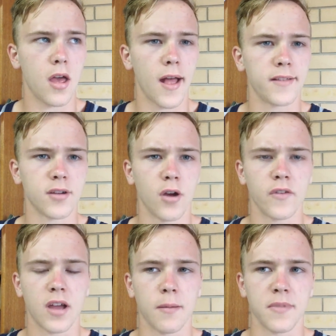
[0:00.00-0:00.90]
And to
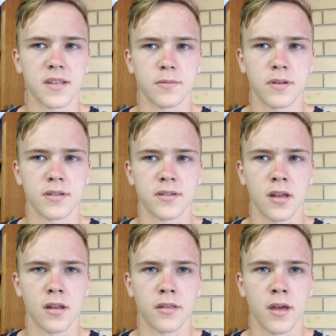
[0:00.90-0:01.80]
overcome this, we
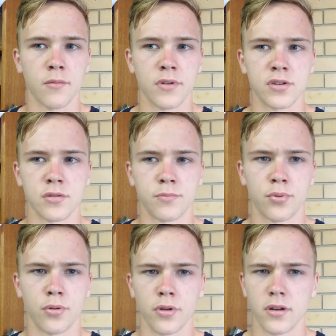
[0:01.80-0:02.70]
decided that we should
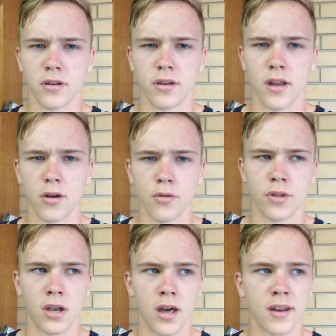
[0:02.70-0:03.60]
put all
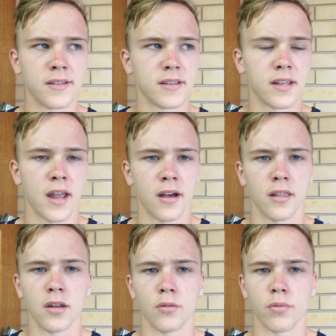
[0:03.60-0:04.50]
the lighters in our
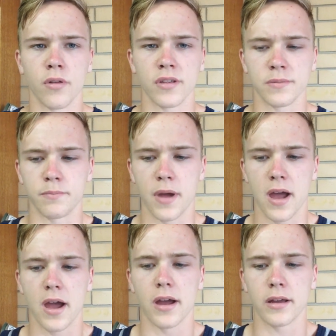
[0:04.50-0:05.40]
little brother's
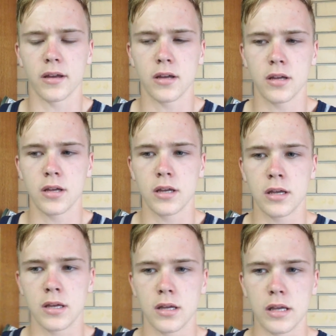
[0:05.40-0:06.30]
bag.
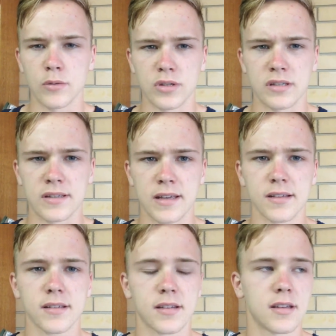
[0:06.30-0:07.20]
He was
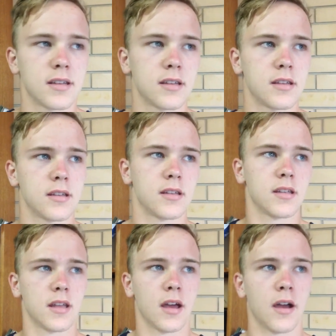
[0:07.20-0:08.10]
6.
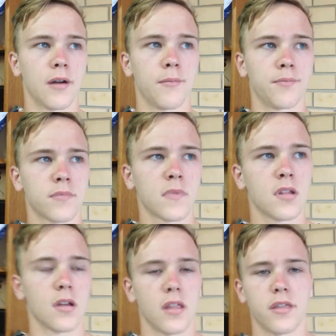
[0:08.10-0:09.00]
I
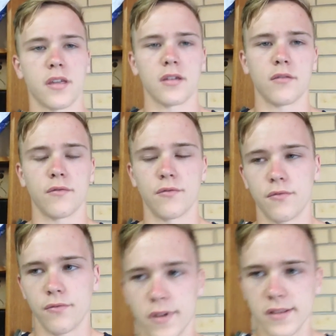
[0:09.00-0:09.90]
think
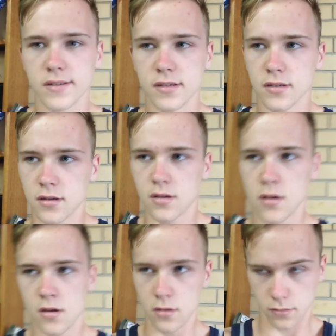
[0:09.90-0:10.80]
Vince,
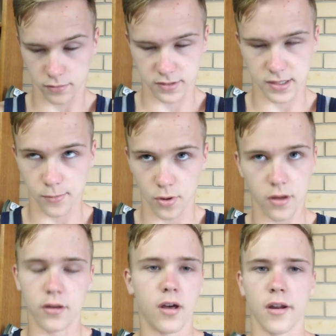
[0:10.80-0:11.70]
or
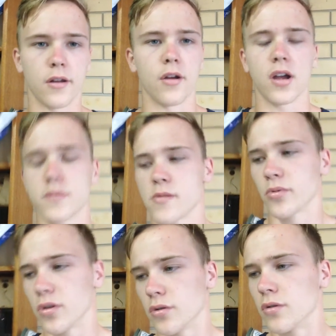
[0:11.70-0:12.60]
someone, I don't know, I can't
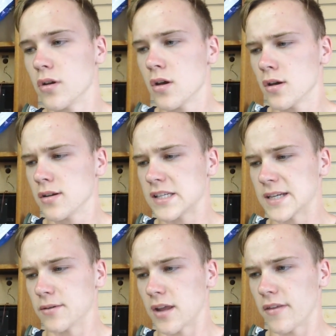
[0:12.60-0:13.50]
remember who,
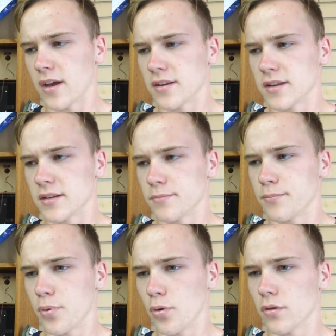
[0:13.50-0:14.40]
someone had the idea to
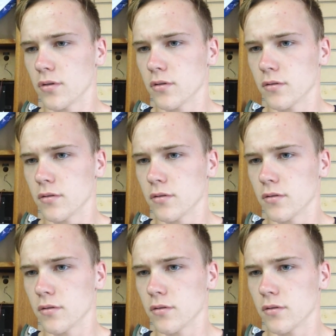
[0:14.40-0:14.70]
put